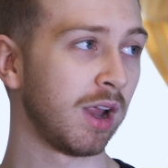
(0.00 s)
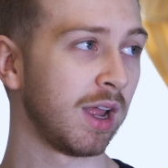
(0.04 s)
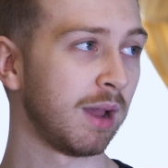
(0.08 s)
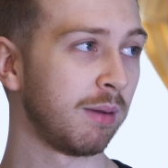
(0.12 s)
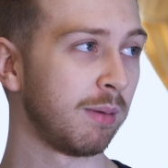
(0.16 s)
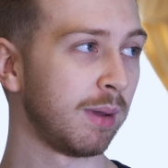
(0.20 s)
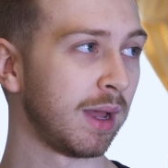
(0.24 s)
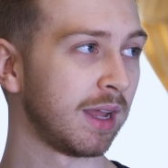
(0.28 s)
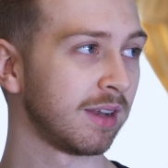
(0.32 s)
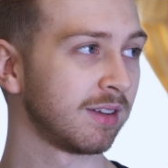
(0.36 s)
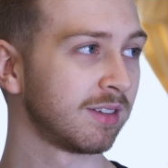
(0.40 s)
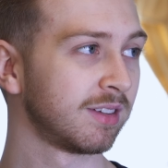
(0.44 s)
am
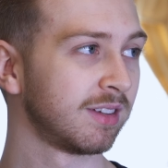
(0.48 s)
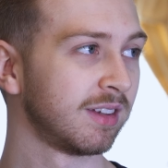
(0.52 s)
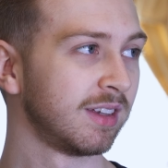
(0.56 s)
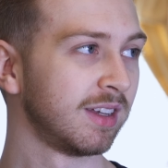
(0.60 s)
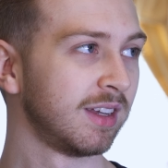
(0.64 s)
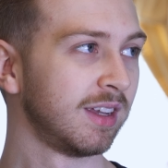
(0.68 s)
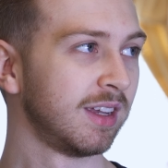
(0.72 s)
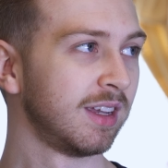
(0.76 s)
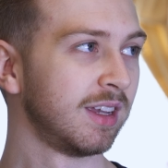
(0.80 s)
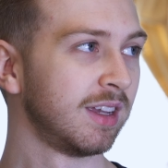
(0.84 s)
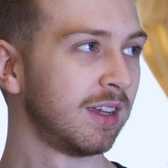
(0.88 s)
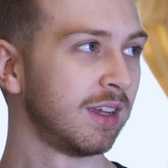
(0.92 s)
at
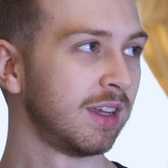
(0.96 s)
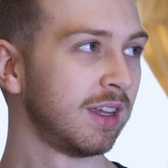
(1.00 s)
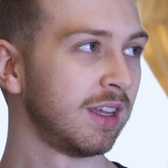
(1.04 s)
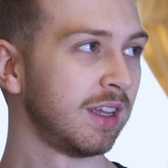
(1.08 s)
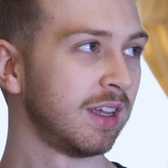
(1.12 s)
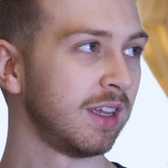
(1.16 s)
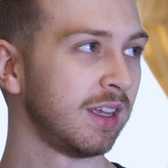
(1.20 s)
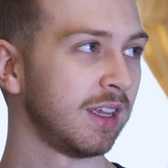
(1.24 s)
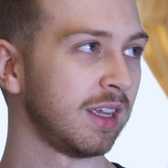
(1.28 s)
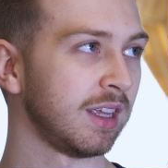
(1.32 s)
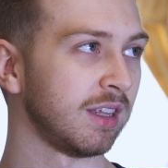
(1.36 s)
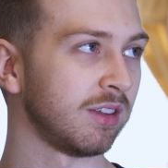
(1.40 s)

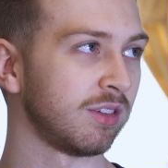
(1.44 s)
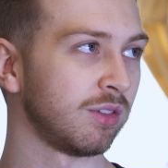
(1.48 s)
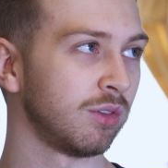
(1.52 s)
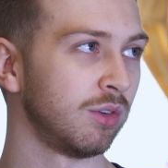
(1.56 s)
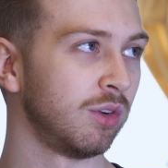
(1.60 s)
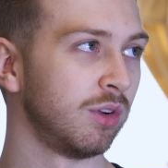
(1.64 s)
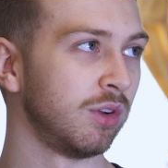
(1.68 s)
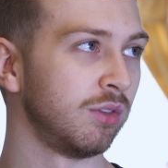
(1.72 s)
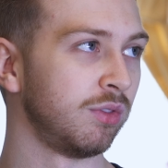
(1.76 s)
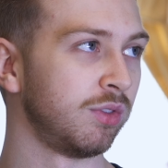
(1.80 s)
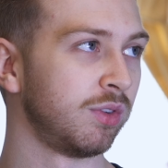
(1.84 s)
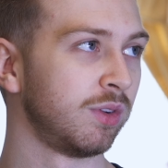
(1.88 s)
in sort
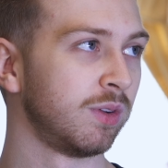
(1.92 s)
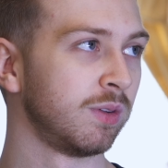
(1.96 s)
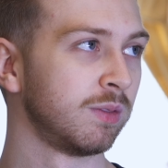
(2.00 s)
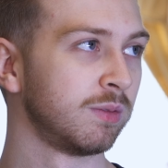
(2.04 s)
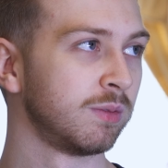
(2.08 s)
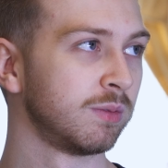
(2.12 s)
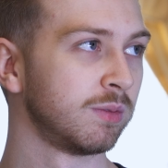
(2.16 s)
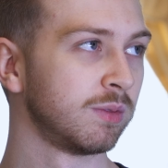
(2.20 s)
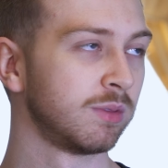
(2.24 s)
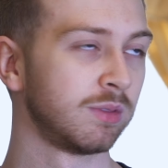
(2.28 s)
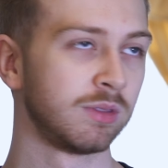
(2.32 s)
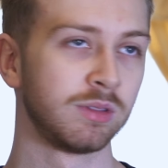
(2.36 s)
of
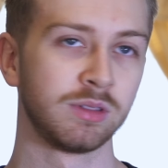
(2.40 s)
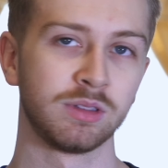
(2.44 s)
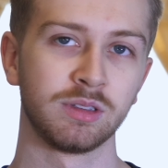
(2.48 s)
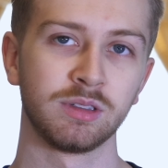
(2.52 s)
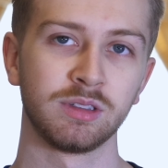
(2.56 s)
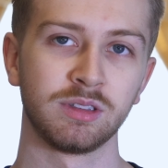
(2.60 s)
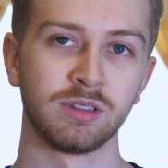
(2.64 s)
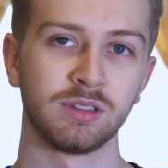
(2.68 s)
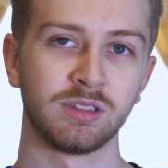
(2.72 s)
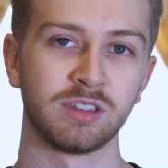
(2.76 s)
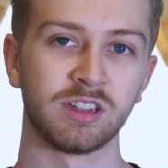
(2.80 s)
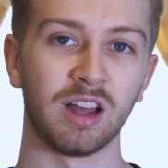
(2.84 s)

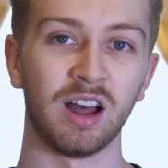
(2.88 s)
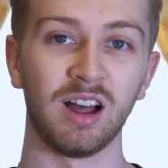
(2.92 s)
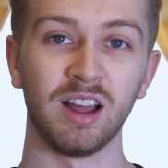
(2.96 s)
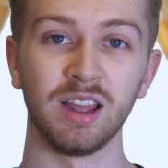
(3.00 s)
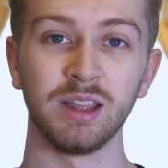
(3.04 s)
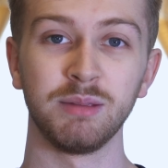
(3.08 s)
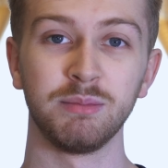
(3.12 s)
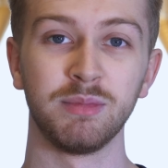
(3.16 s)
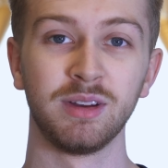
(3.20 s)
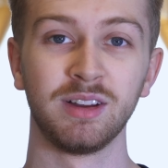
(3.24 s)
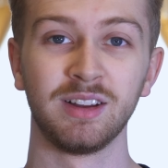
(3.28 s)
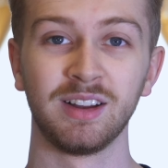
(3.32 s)

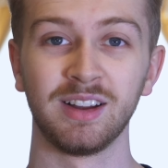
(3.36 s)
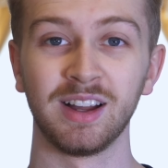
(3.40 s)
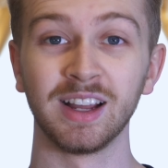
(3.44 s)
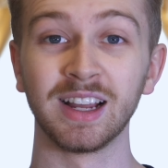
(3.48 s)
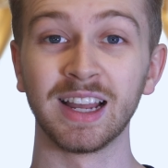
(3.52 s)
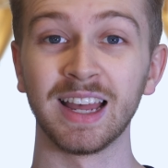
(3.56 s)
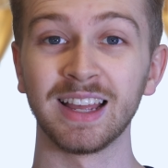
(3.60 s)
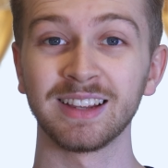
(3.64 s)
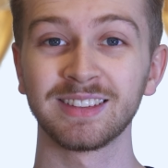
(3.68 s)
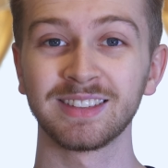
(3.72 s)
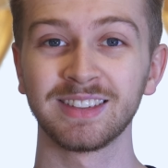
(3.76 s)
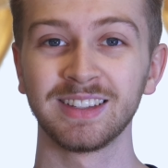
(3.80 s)
time, I
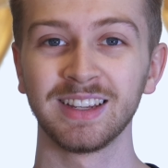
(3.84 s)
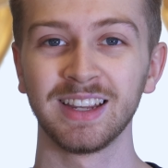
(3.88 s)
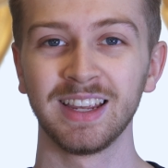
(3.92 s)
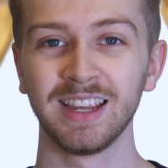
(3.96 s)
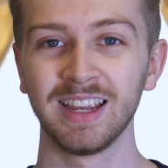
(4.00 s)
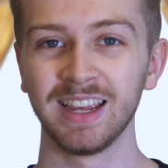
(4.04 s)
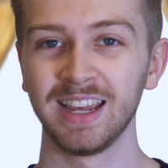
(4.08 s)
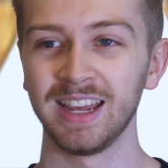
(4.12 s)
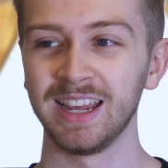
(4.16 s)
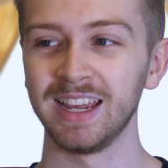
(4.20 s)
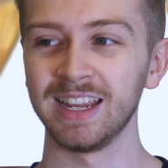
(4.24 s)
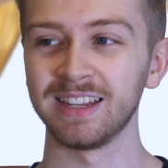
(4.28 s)
guess,
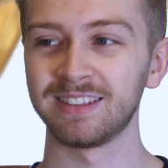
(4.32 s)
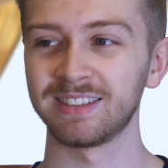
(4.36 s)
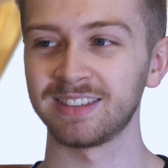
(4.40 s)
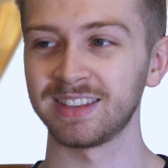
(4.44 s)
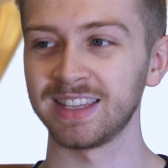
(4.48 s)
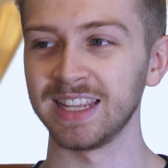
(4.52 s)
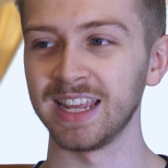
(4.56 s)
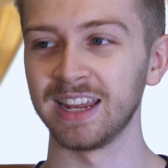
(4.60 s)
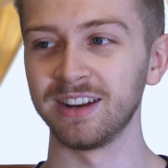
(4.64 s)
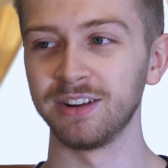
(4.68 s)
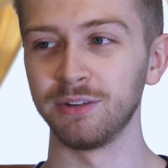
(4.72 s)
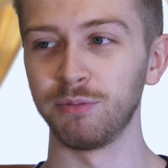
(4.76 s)
it's
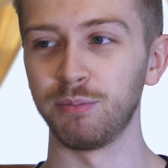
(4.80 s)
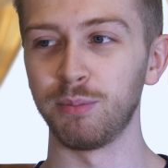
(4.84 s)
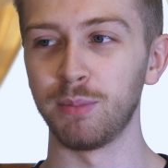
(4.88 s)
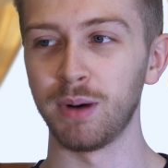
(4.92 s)
the end of